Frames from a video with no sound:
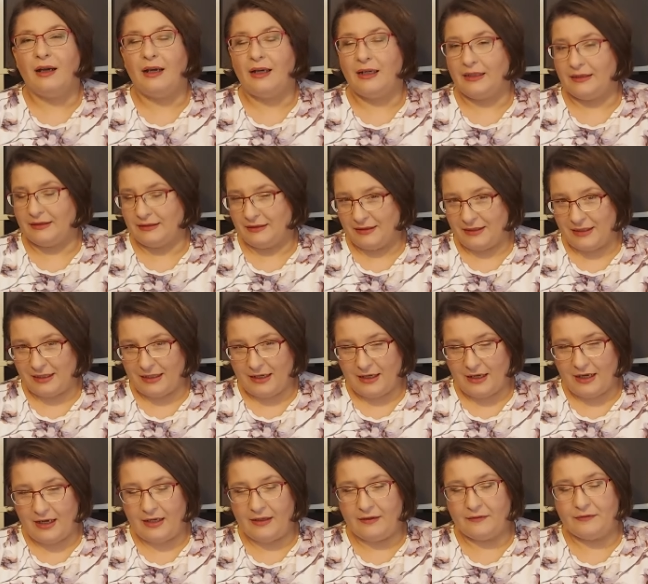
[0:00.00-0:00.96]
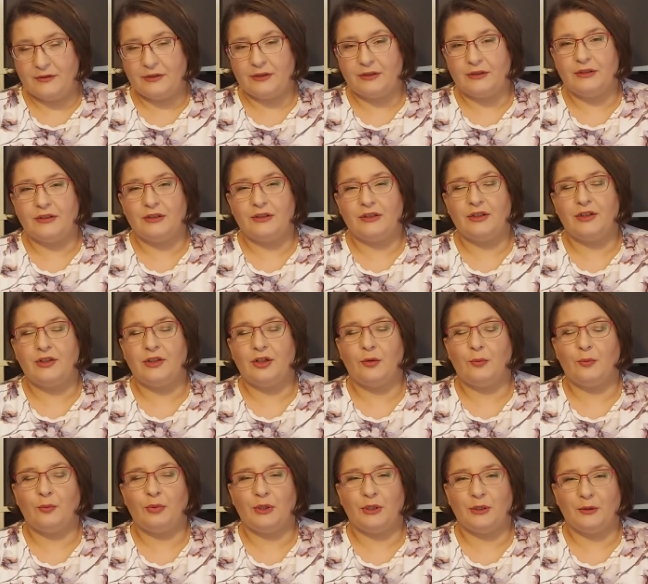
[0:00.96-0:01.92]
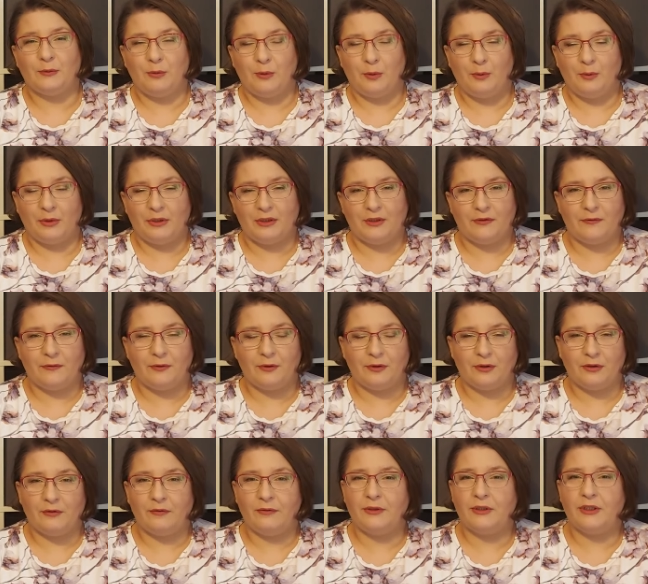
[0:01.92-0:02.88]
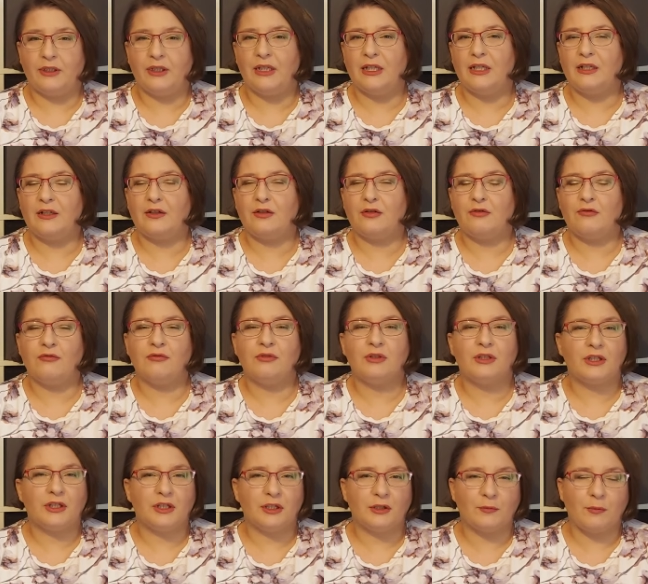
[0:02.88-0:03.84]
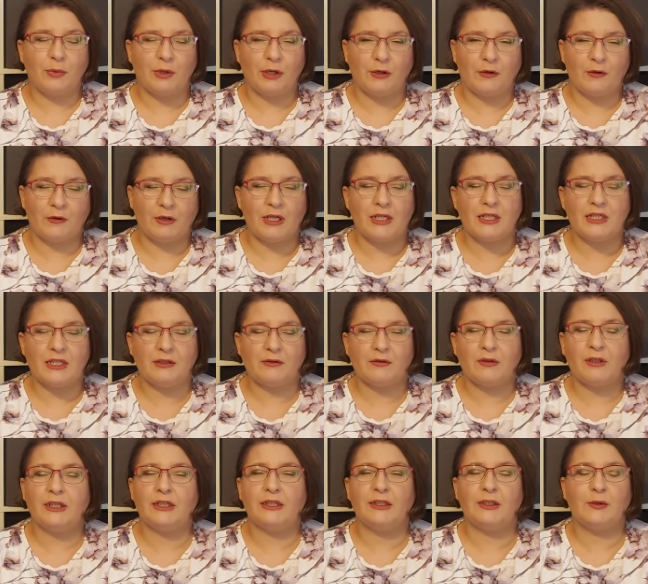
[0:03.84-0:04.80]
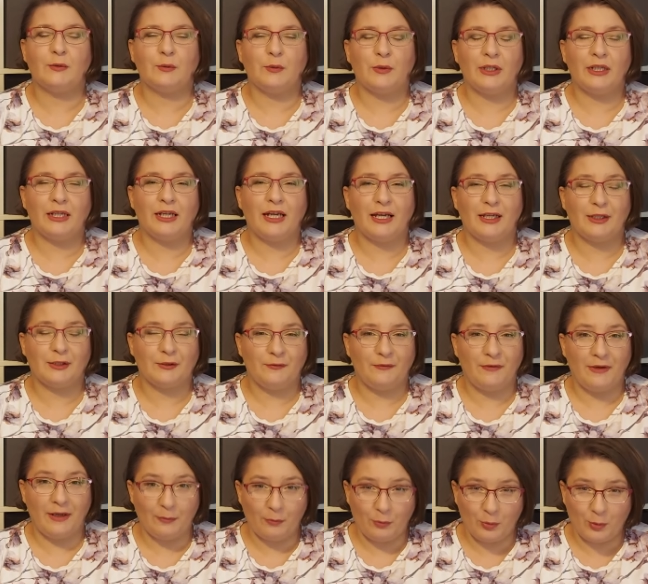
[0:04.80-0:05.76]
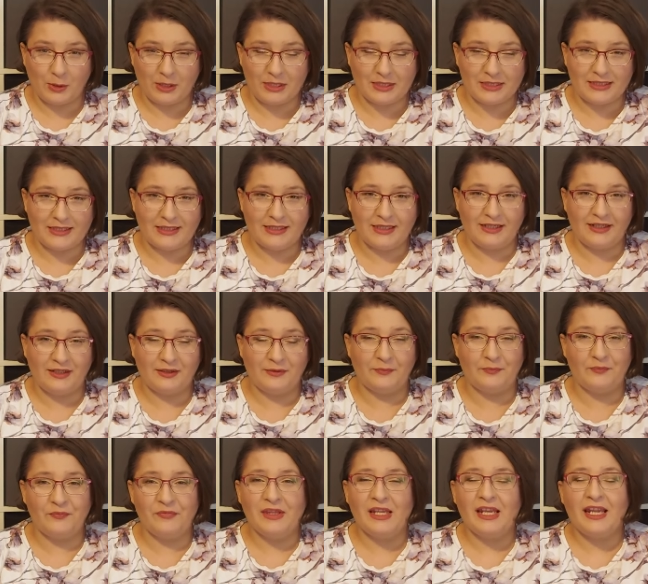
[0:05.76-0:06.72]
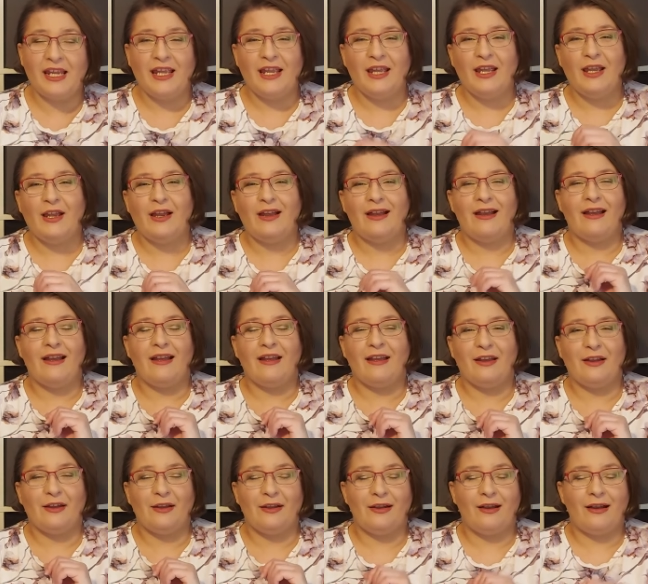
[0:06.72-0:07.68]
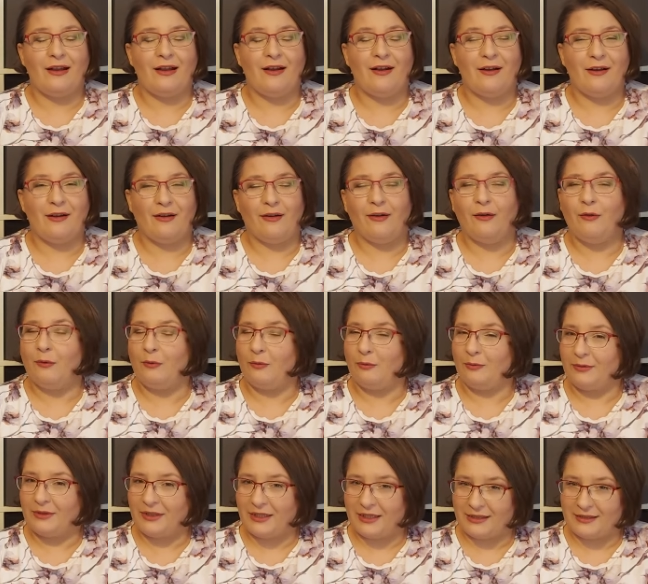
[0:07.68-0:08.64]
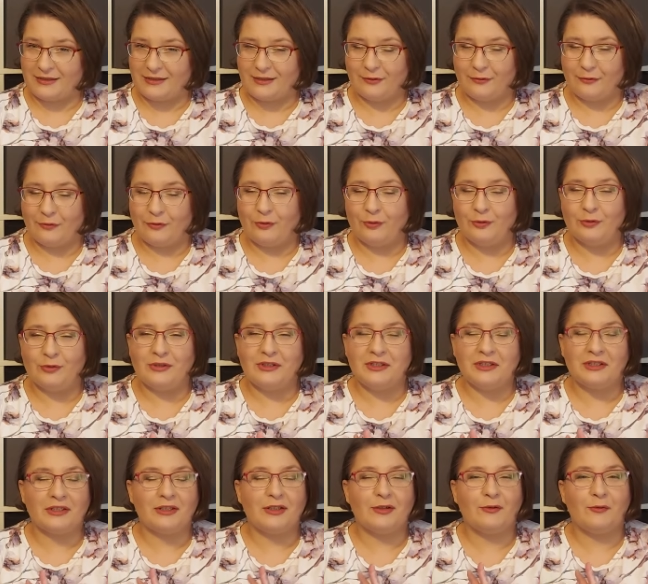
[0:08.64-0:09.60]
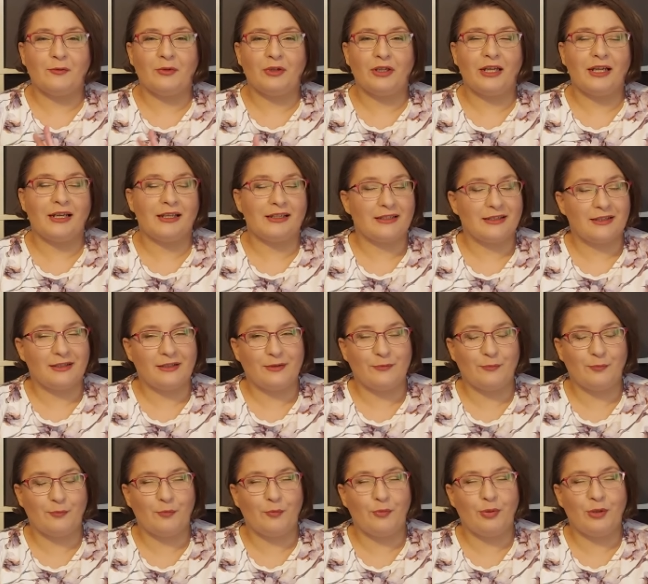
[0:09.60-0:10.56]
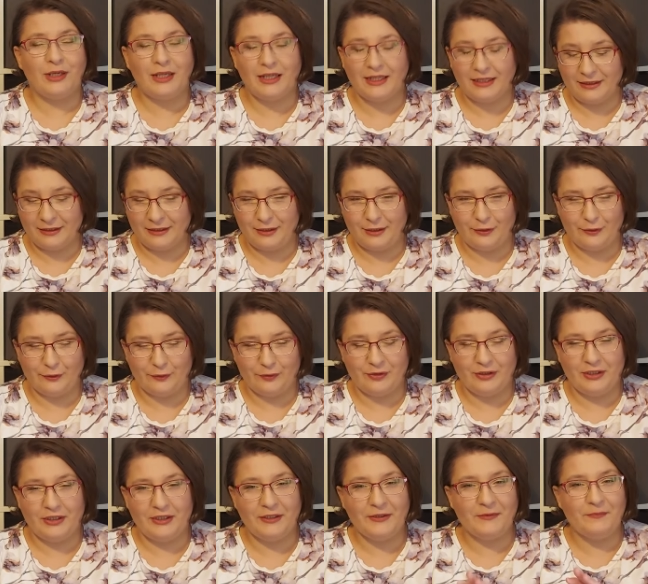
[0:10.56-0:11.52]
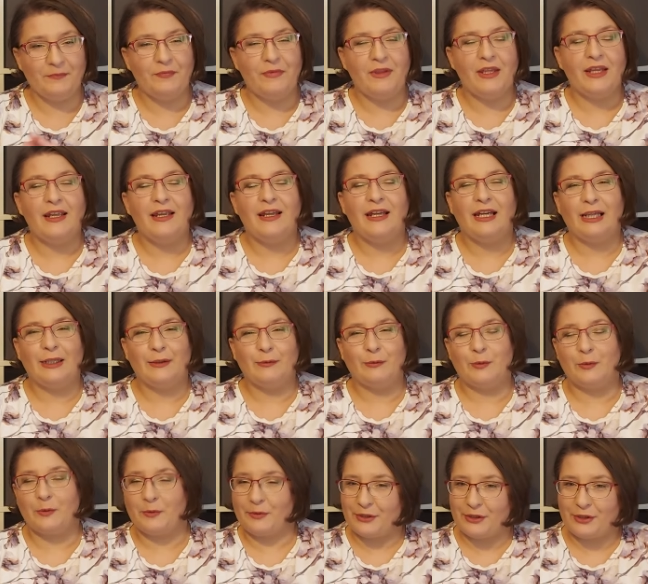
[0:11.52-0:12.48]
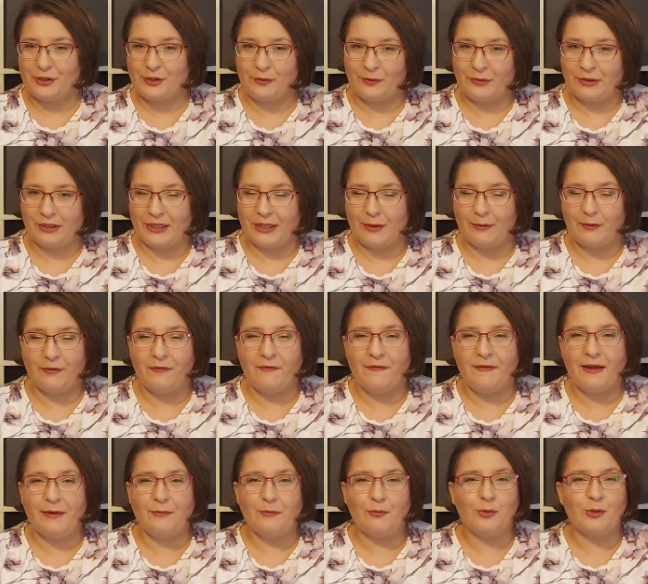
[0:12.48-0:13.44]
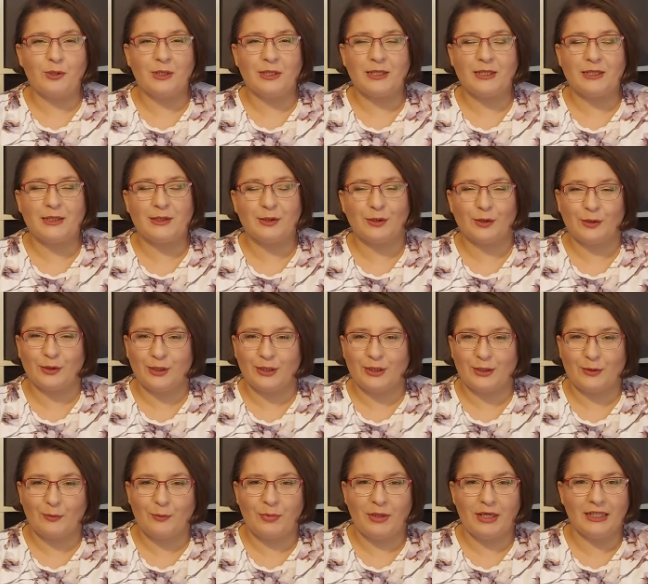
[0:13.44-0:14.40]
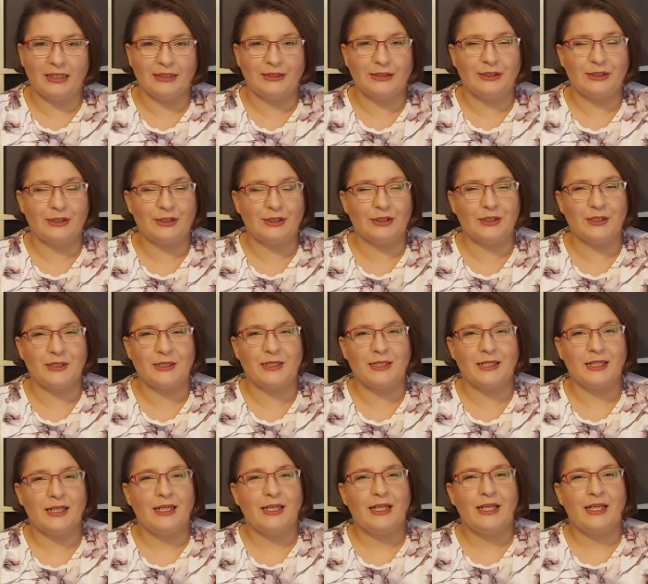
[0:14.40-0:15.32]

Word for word: And after the shopping, we went for lovely lunch to the nearby restaurant. We had fabulous time. Uh, we had some food, we had plenty of tea, and we were showing our fabrics, talking patterns,